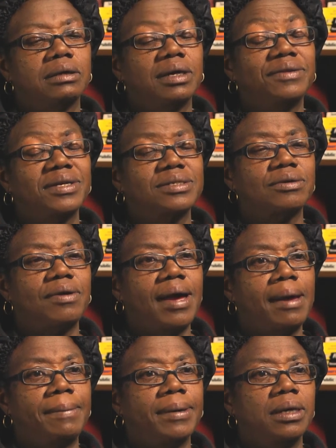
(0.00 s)
I think it's
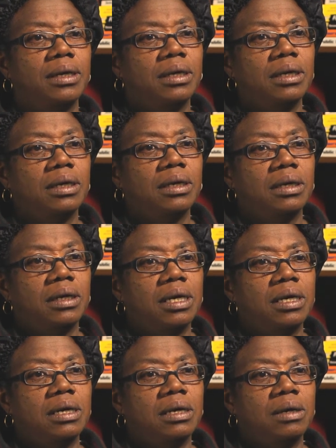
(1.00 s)
crap.
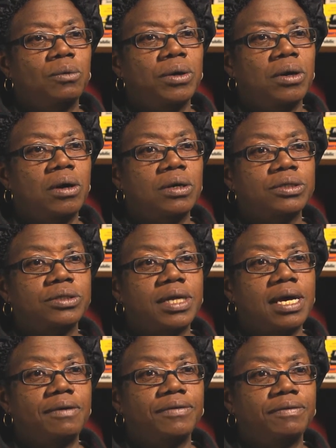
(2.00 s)
We all should
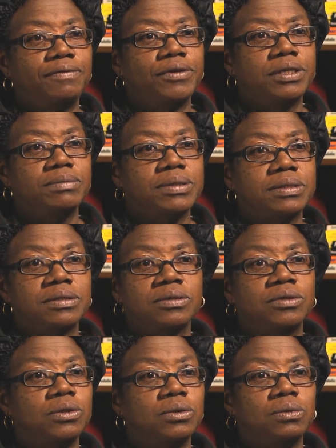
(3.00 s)
have the freedoms to
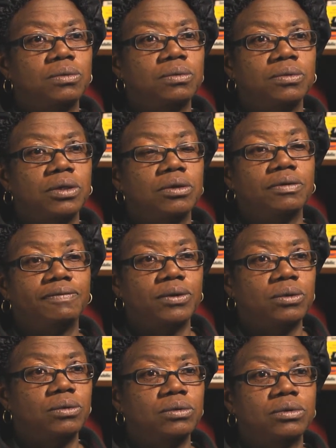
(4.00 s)
do, you know, to
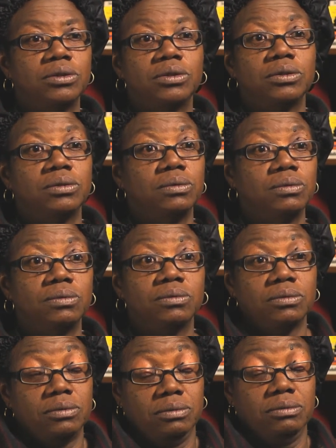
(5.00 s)
vote, to do
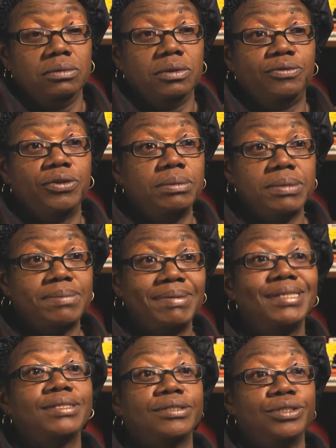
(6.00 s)
the freedom of
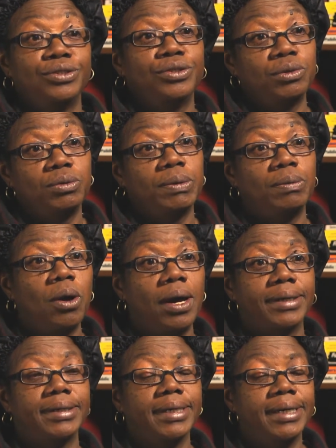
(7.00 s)
speech, you know, do what we want.
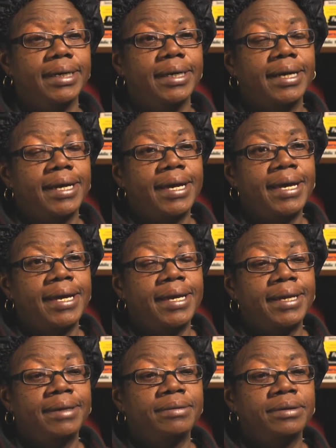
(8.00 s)

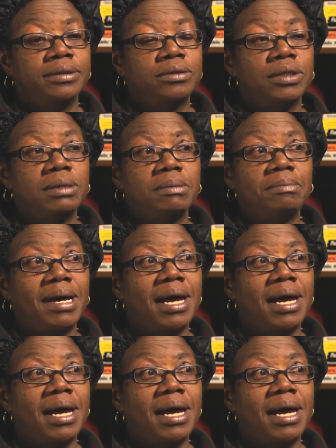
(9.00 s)
And to limit